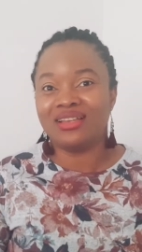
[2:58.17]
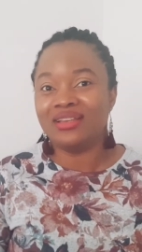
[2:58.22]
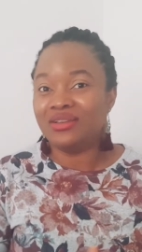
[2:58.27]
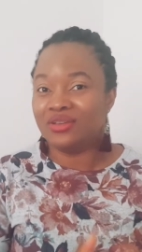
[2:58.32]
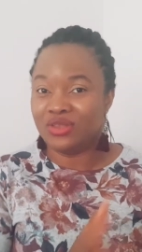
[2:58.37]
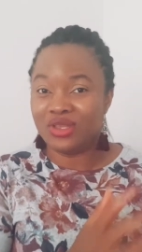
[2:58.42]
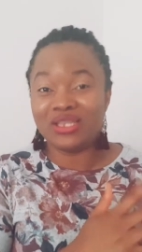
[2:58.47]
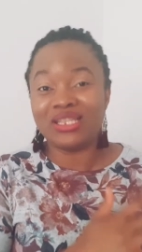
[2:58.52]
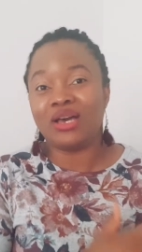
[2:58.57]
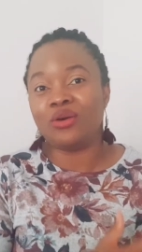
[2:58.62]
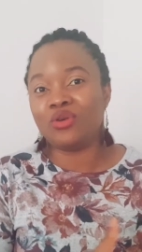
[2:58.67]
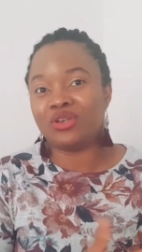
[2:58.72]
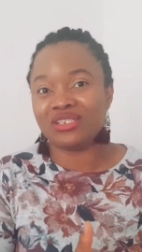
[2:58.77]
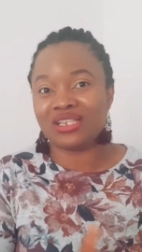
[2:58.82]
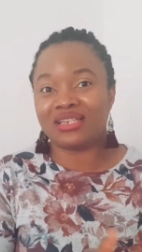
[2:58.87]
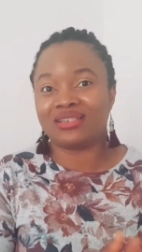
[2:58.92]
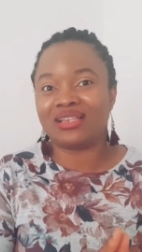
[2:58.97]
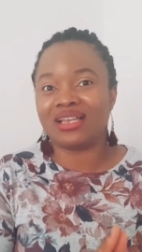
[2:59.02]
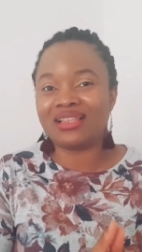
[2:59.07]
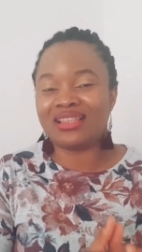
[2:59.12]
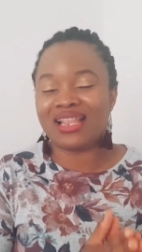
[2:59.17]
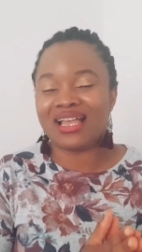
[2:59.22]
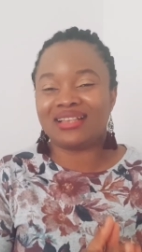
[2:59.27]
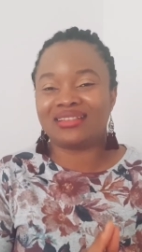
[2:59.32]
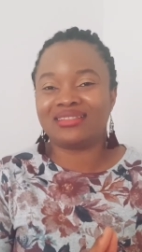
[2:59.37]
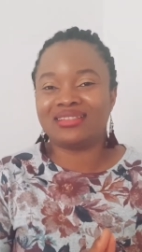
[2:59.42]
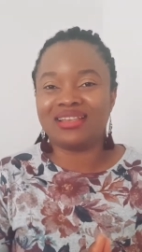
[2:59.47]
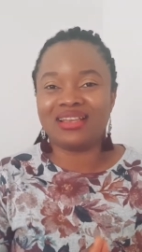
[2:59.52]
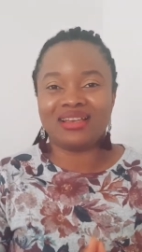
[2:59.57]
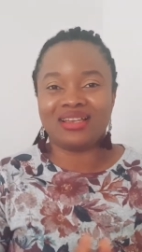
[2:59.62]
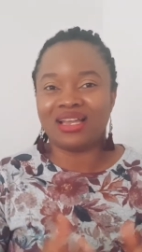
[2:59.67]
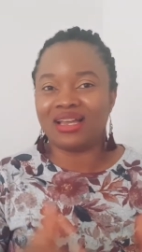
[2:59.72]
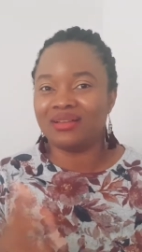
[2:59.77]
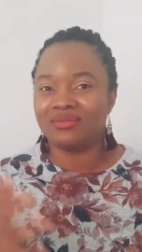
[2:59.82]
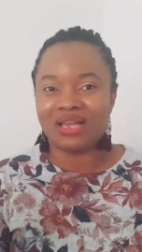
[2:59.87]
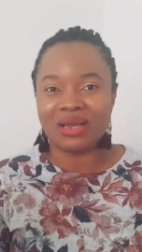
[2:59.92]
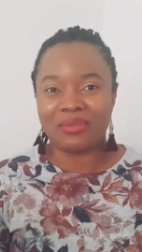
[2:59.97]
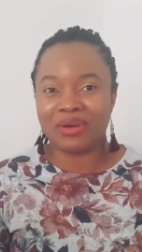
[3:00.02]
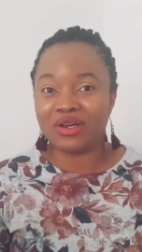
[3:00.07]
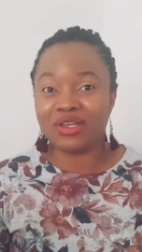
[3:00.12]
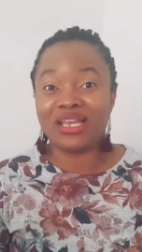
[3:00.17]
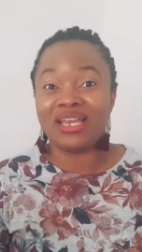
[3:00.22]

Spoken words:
That was as at last year, about